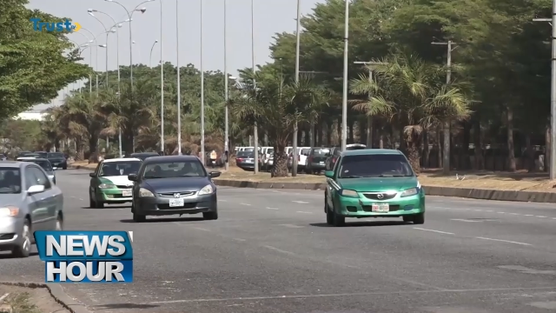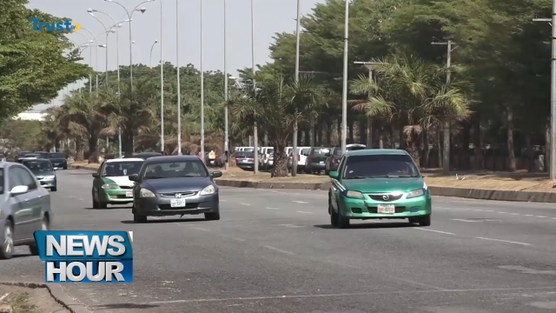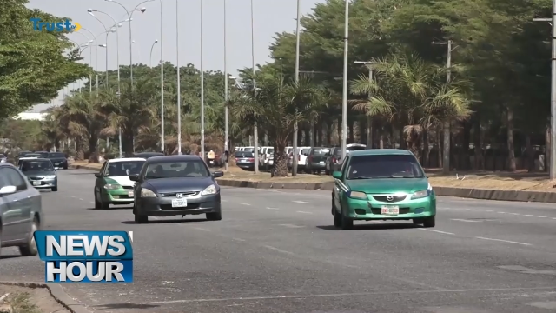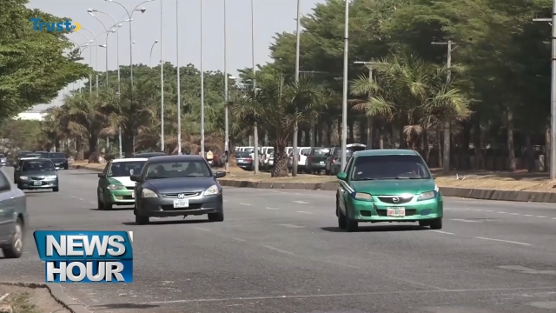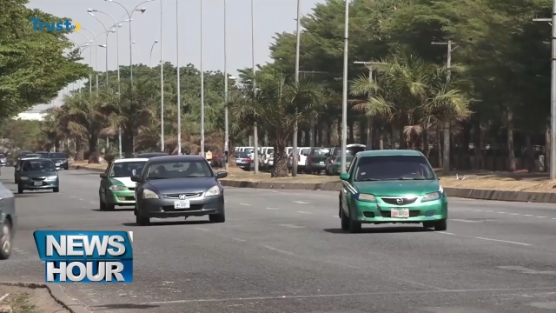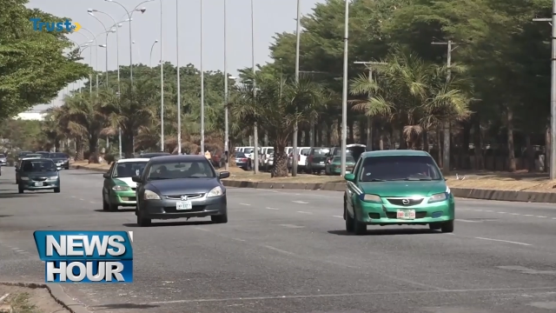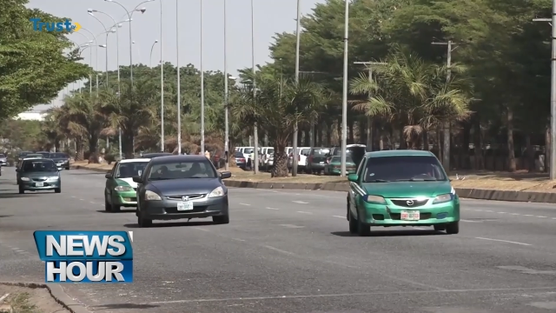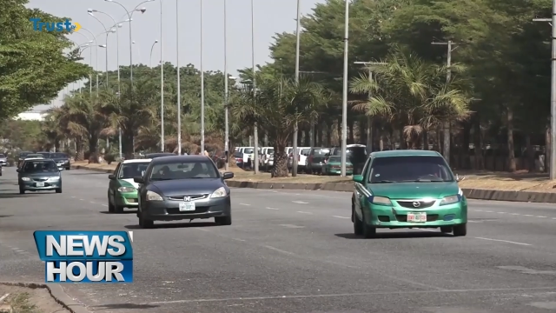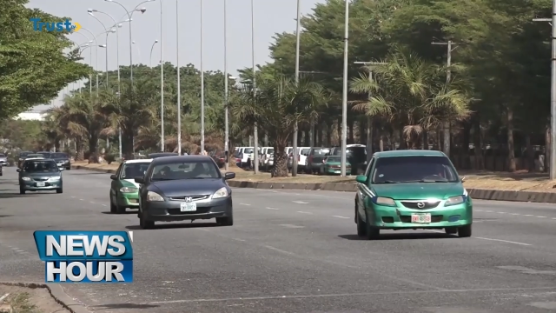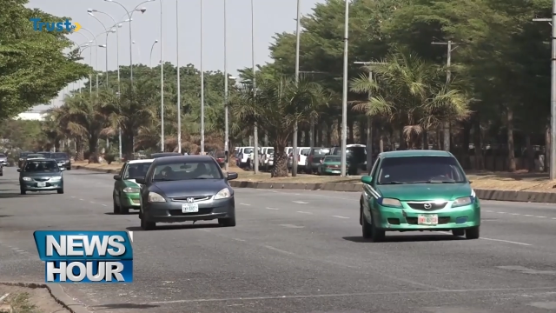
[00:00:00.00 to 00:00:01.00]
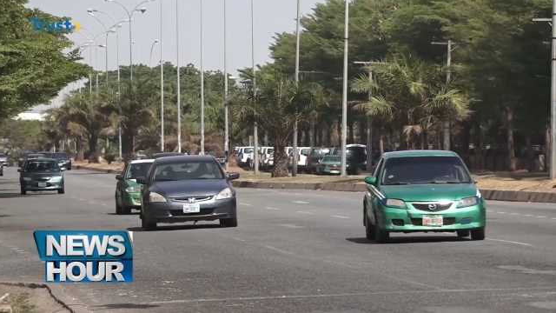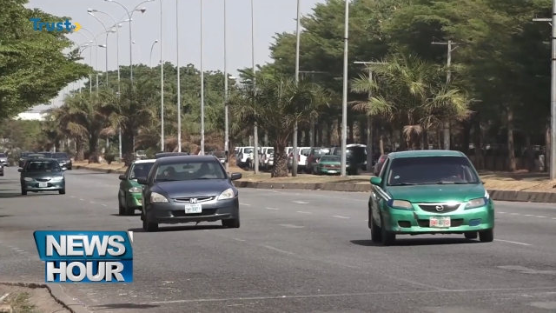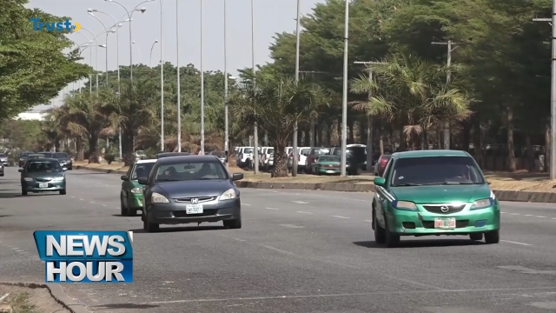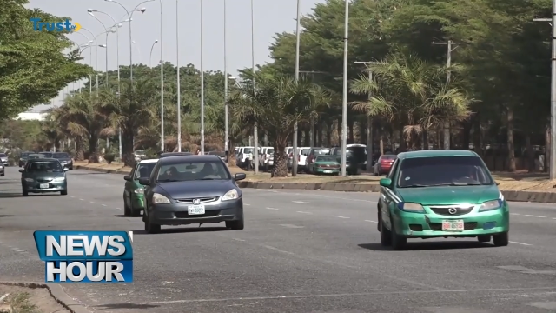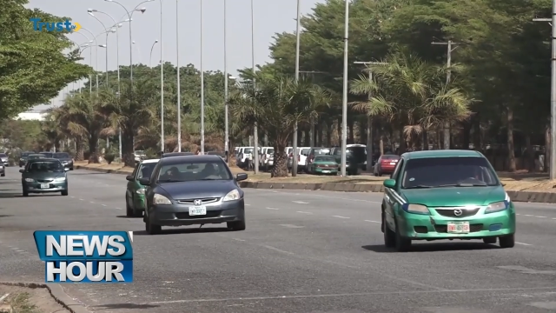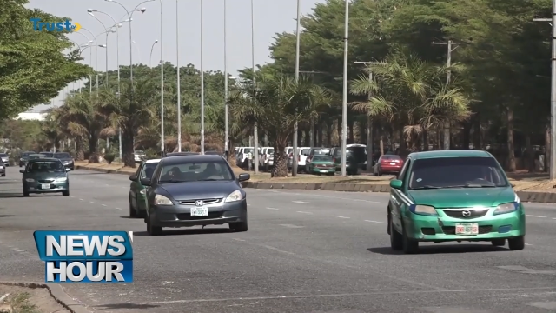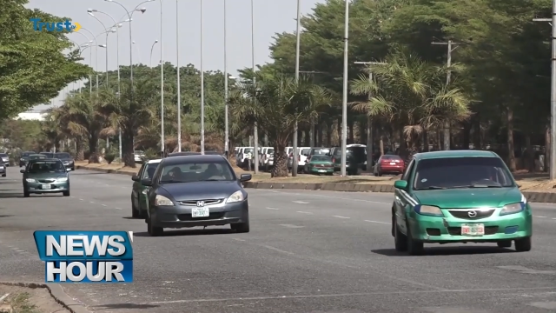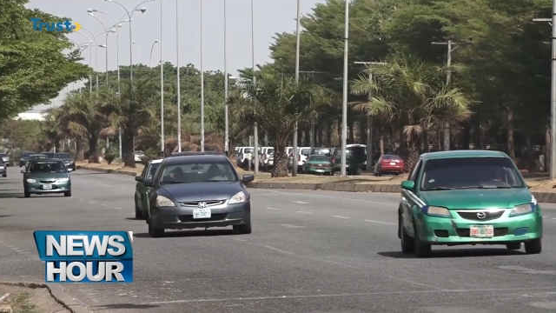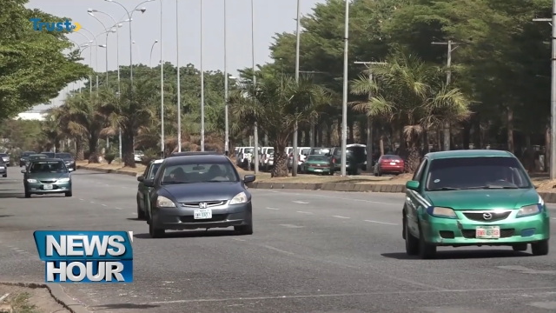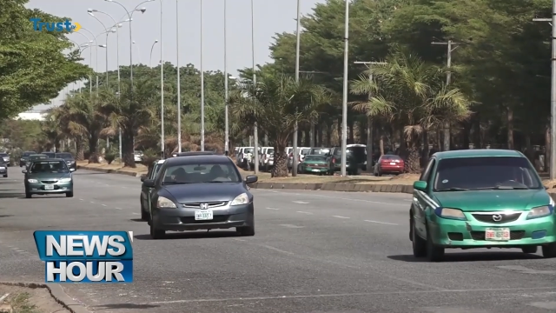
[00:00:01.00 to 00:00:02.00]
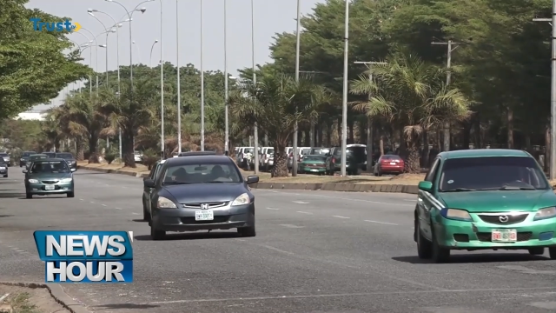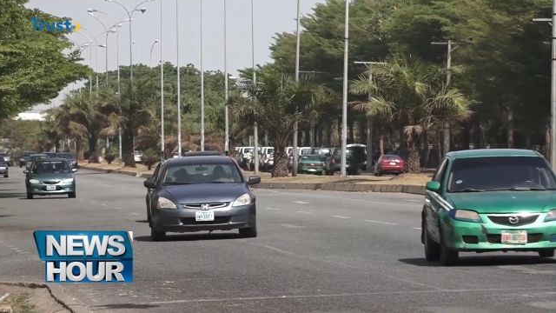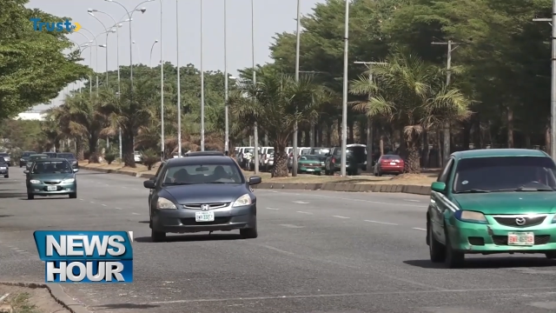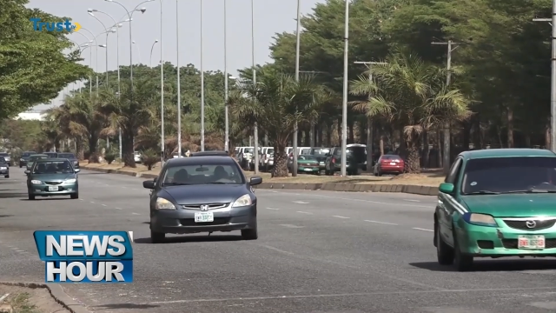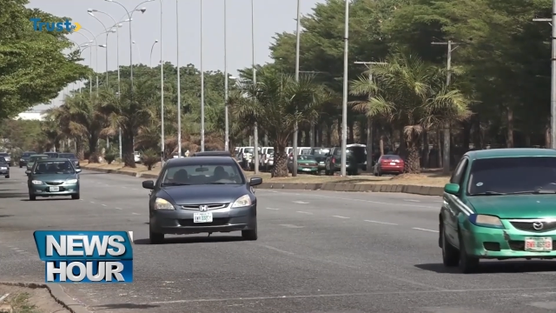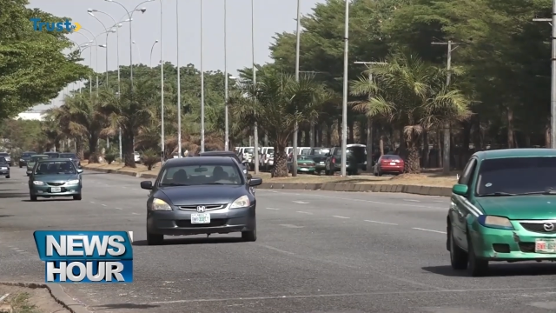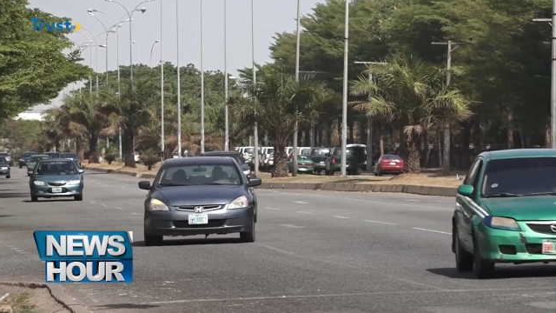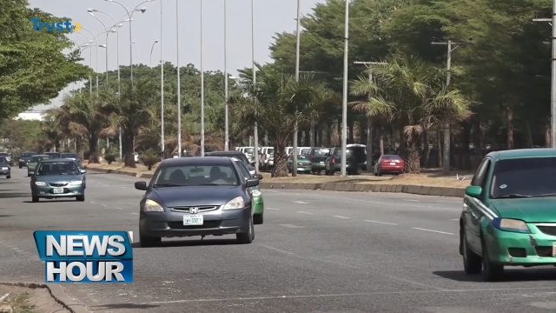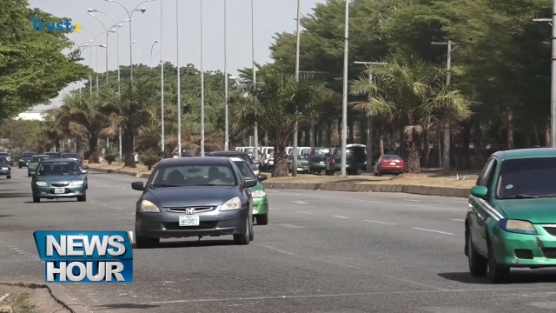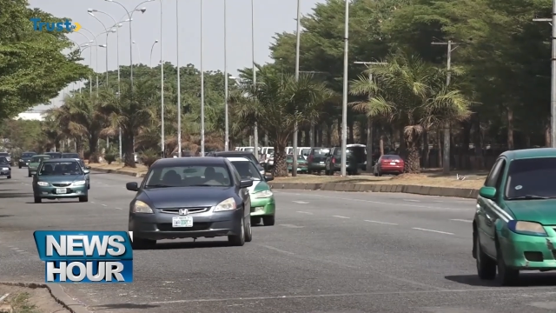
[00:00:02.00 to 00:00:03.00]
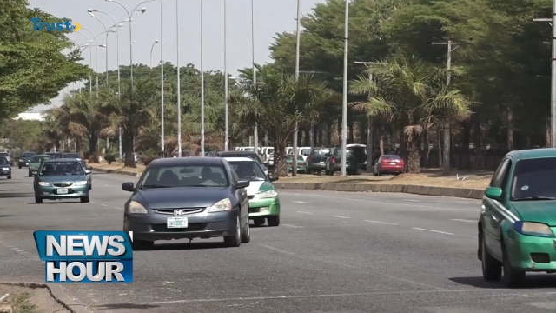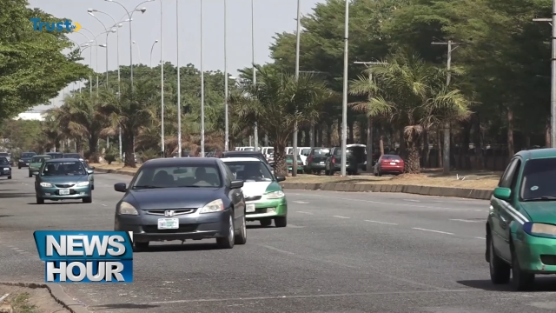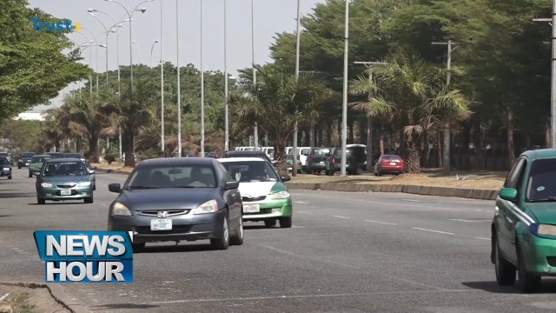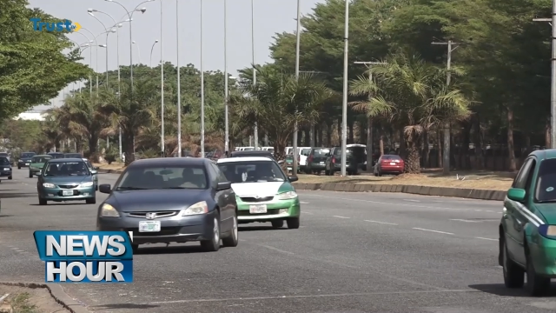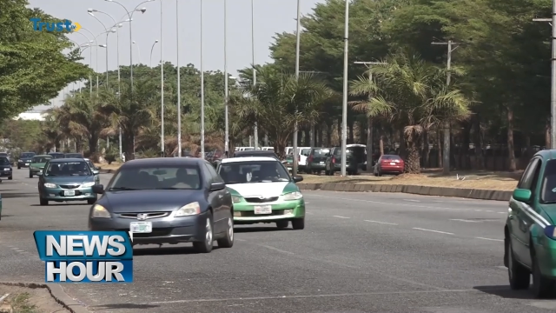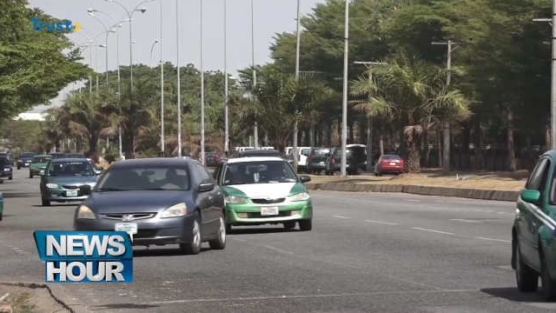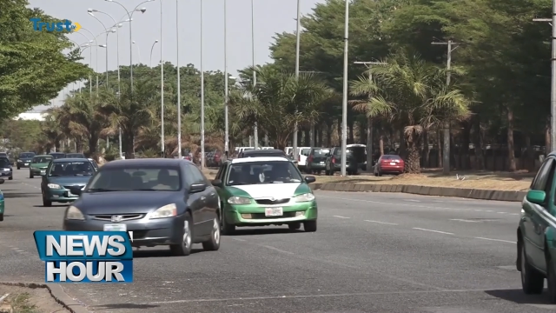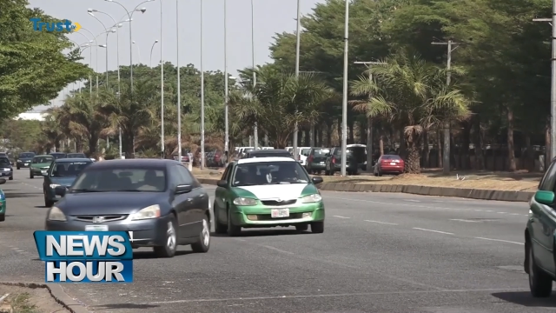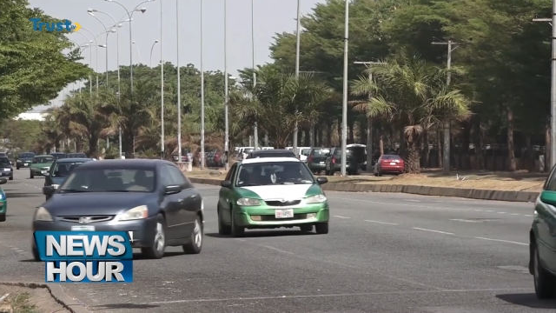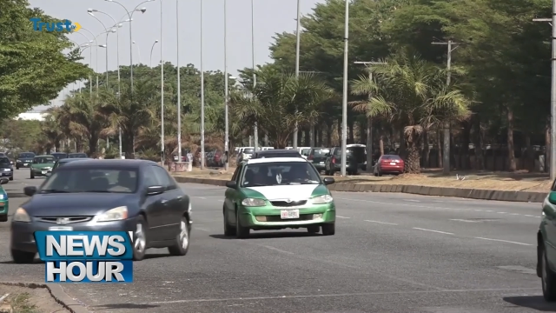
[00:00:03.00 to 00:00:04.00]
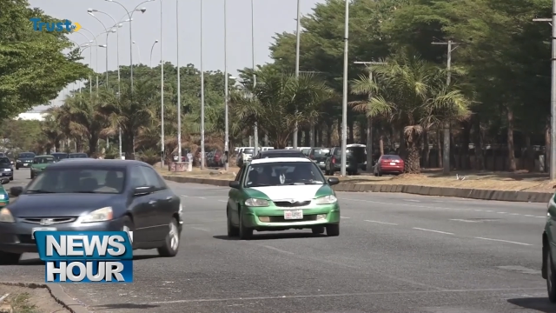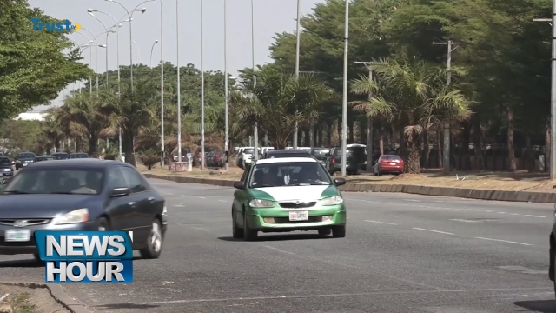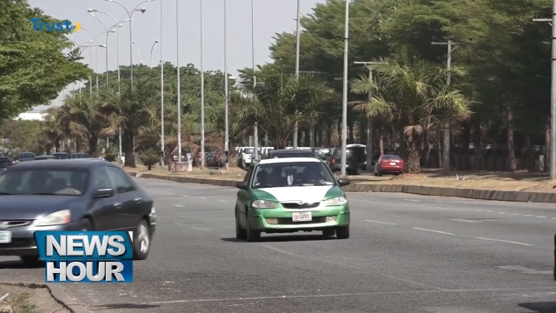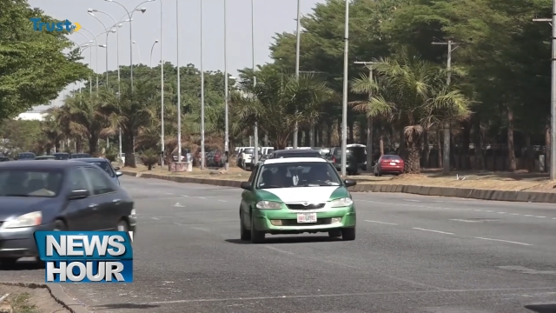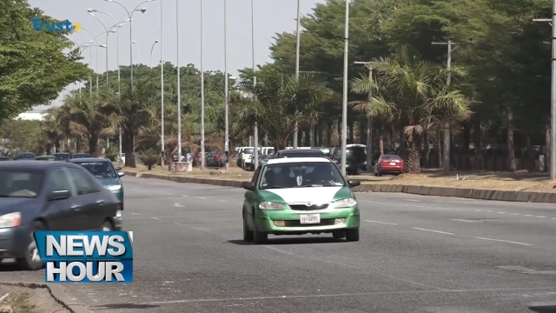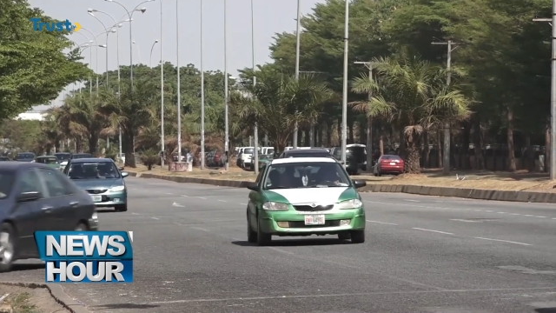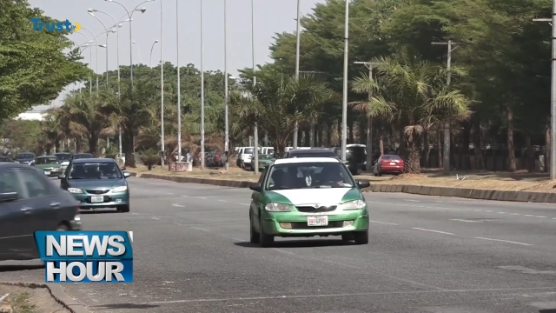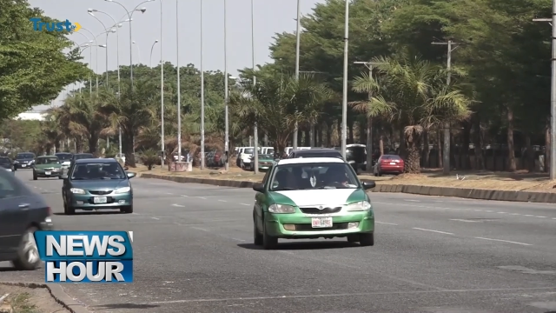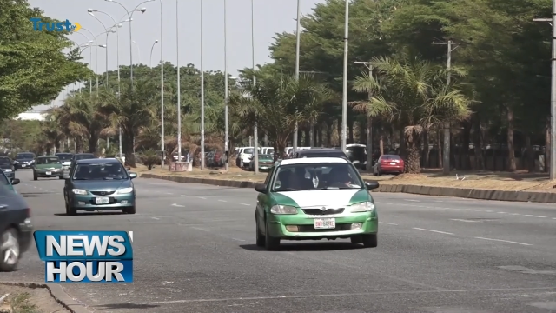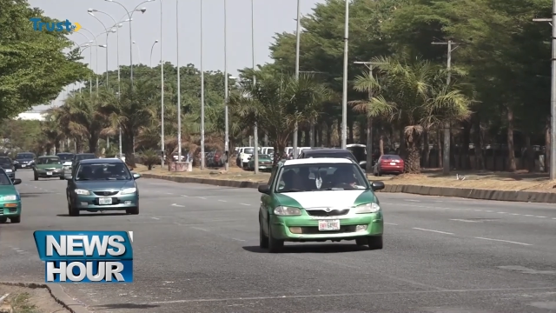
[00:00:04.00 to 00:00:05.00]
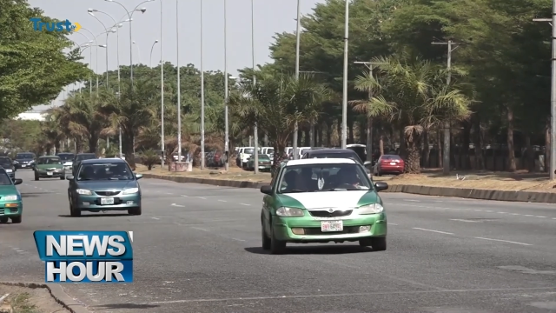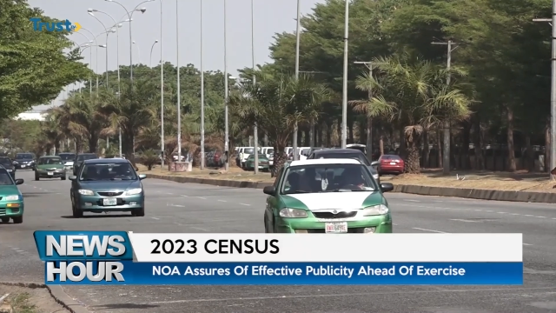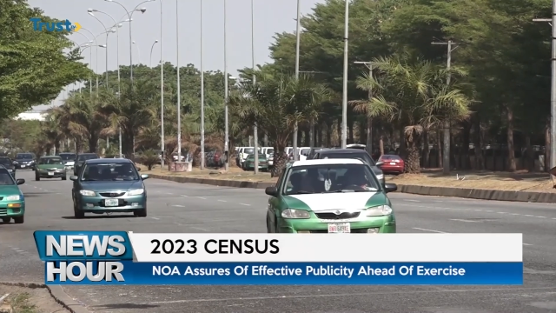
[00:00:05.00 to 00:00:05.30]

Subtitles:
No face is visible, so there are no lips to read.